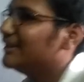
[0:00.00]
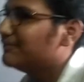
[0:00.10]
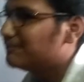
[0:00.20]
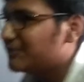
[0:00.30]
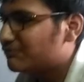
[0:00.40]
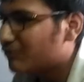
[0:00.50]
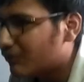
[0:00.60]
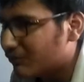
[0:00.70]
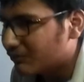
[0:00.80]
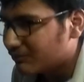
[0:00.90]
before.
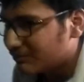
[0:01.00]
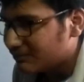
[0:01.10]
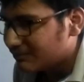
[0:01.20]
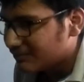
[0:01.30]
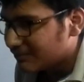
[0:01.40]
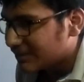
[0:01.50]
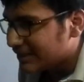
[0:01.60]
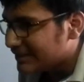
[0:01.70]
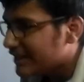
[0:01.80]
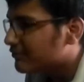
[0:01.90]
They
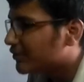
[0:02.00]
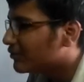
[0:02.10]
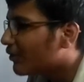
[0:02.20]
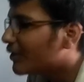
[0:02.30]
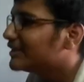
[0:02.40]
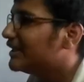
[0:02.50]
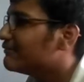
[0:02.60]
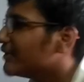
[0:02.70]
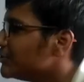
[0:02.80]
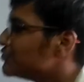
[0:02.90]
were not given
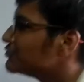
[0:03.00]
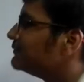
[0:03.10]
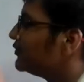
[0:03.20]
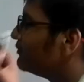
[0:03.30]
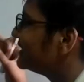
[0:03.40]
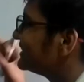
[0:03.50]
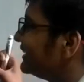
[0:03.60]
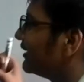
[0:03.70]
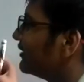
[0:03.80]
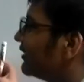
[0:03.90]
to be seated,
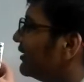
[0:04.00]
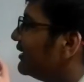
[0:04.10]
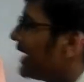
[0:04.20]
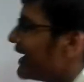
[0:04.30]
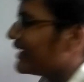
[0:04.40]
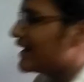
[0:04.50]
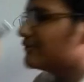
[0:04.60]
and that was